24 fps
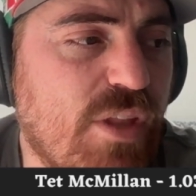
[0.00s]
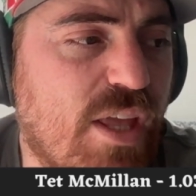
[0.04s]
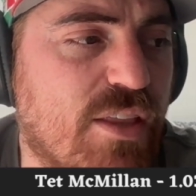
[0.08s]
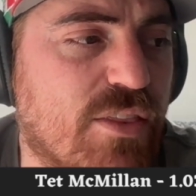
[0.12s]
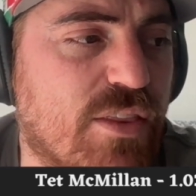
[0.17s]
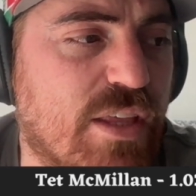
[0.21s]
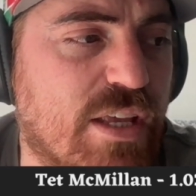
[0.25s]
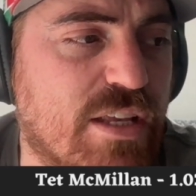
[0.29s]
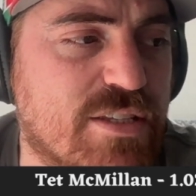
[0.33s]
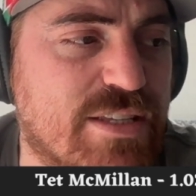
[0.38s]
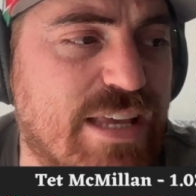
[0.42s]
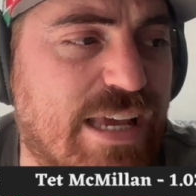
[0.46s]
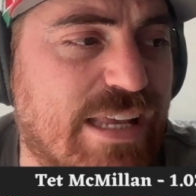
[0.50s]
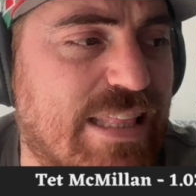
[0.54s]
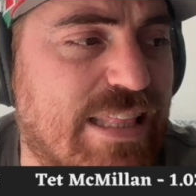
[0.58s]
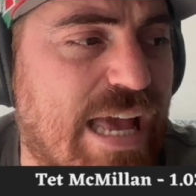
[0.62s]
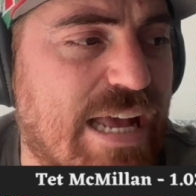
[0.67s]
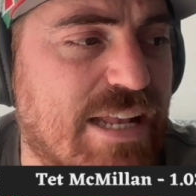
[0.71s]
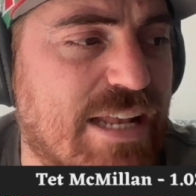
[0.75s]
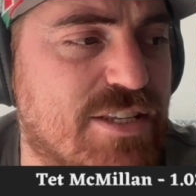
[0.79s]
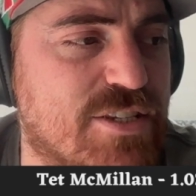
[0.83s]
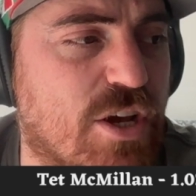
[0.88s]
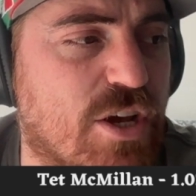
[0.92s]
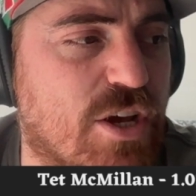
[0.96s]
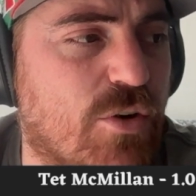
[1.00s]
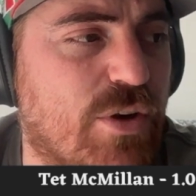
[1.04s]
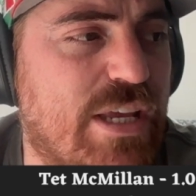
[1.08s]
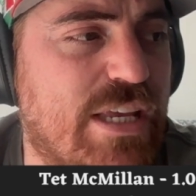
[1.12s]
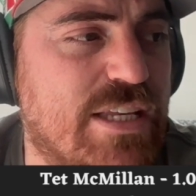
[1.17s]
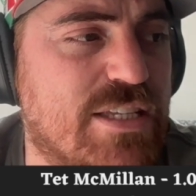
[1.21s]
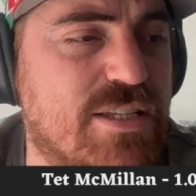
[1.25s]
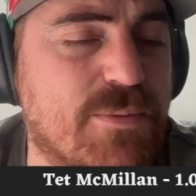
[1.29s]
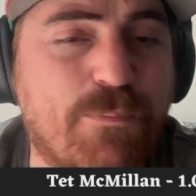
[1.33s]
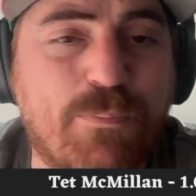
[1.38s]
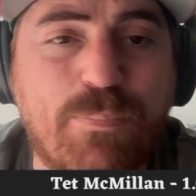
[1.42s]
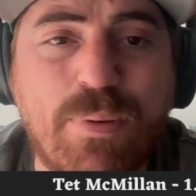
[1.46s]
And things like that. So
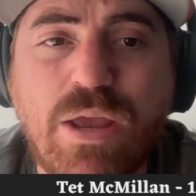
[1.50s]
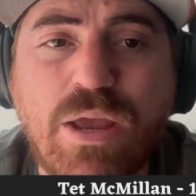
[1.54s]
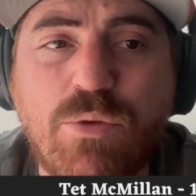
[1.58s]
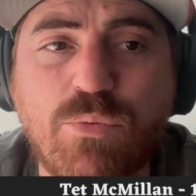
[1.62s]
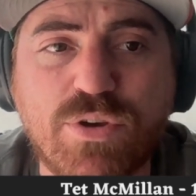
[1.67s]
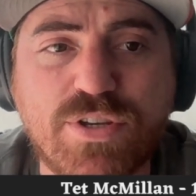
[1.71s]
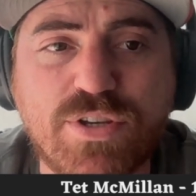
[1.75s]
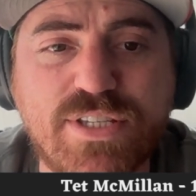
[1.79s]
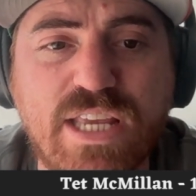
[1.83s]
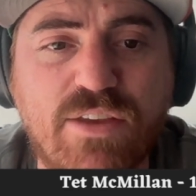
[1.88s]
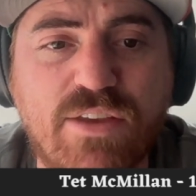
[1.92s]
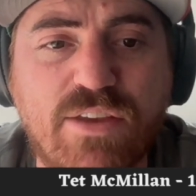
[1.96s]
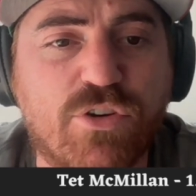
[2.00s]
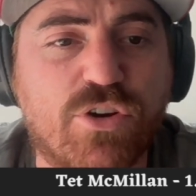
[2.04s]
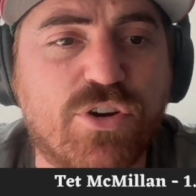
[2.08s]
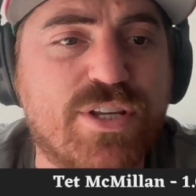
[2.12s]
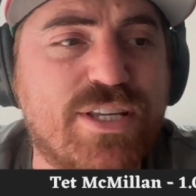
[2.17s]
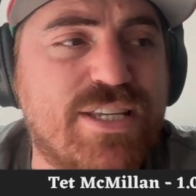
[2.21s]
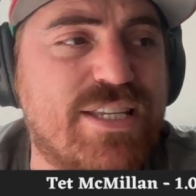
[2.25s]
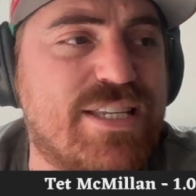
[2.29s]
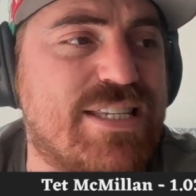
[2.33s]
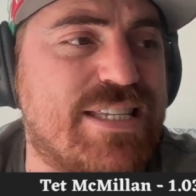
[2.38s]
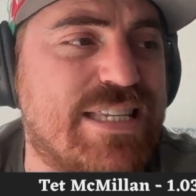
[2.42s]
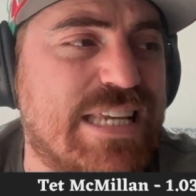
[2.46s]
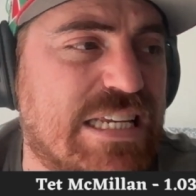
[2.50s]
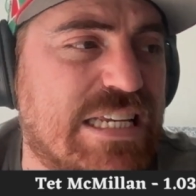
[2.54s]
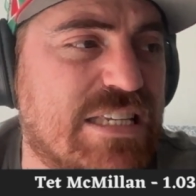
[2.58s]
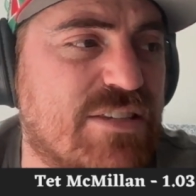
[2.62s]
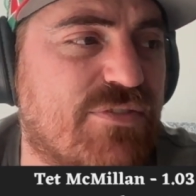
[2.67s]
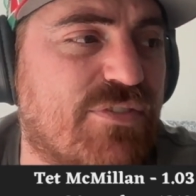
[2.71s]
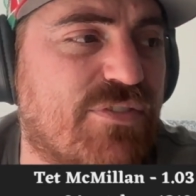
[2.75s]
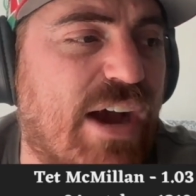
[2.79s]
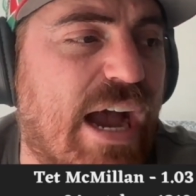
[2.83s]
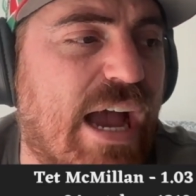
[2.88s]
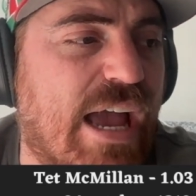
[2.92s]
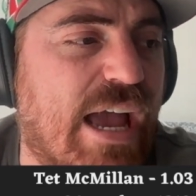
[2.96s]
he's a big receiver. He's
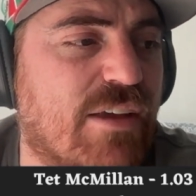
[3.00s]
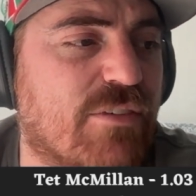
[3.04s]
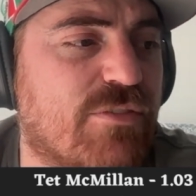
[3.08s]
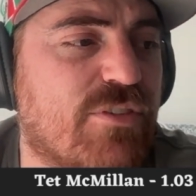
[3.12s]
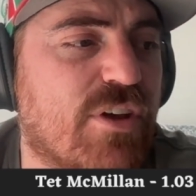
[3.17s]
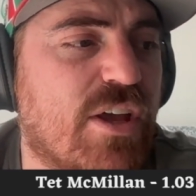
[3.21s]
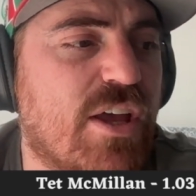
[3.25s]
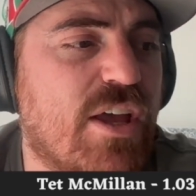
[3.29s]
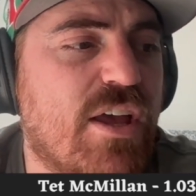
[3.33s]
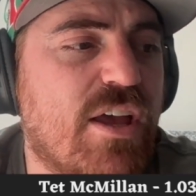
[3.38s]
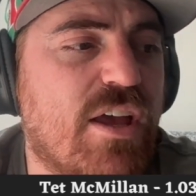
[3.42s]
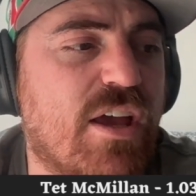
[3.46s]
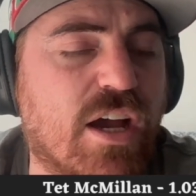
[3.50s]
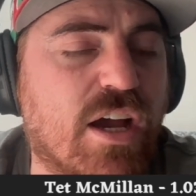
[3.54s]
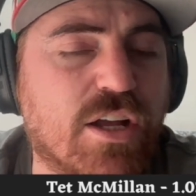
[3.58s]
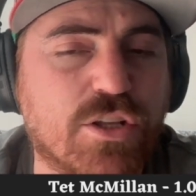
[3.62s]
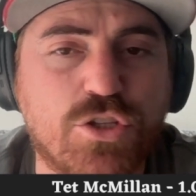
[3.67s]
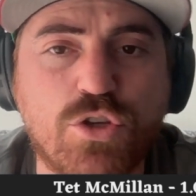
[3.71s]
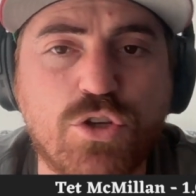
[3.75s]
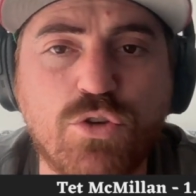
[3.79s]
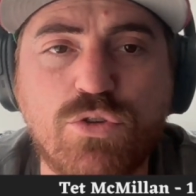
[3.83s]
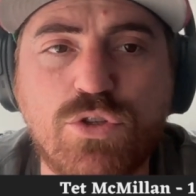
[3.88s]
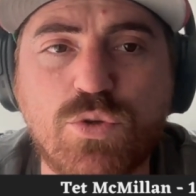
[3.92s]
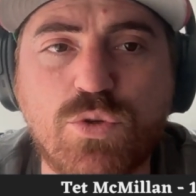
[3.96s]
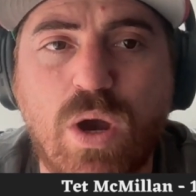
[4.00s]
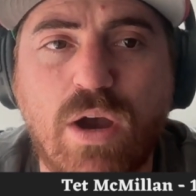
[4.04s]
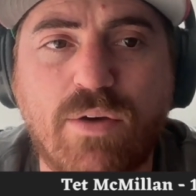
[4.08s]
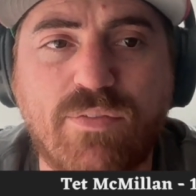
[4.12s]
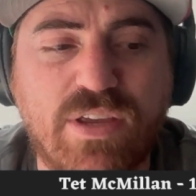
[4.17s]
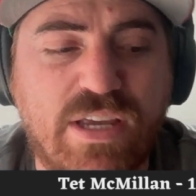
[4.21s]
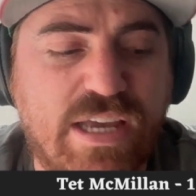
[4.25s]
6'5", 212.